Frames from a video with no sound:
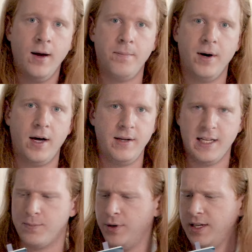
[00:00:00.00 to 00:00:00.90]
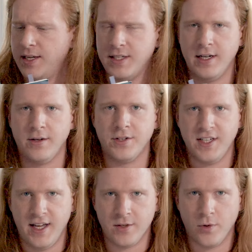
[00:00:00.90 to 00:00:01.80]
but it's pretty easy to
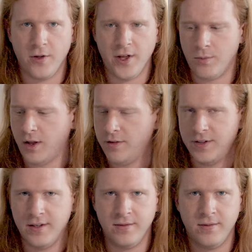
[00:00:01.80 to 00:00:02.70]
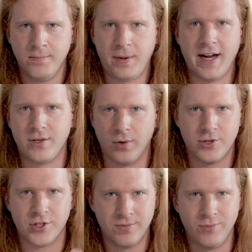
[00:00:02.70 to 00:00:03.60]
understand where the relevant
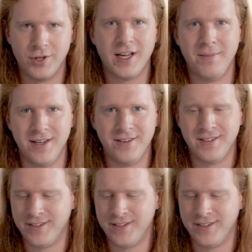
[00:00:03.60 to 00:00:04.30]
PyTorch would come in.